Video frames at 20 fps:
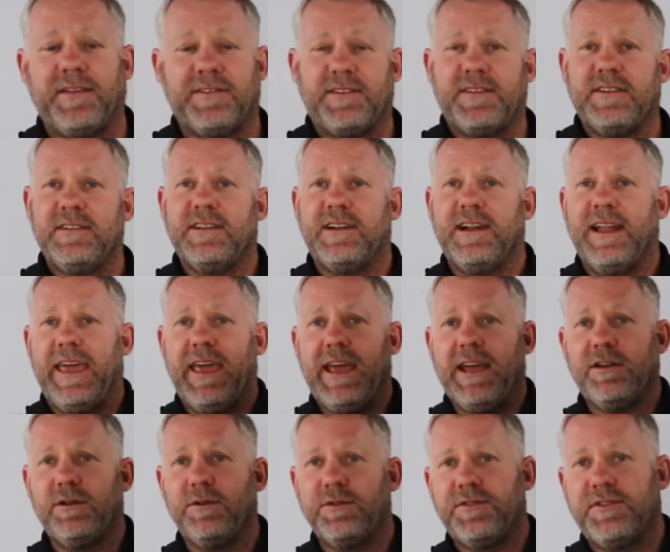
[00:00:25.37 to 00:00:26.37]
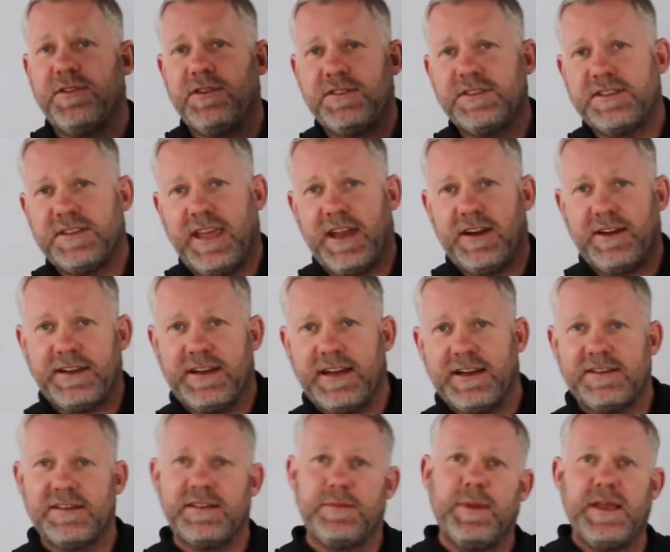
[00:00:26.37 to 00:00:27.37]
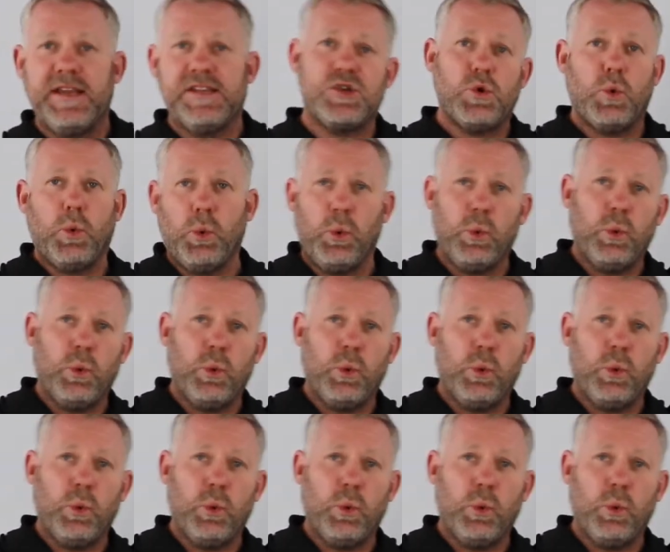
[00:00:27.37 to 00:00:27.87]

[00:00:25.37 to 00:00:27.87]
It's got a little handle so you can just carry it down to the beach.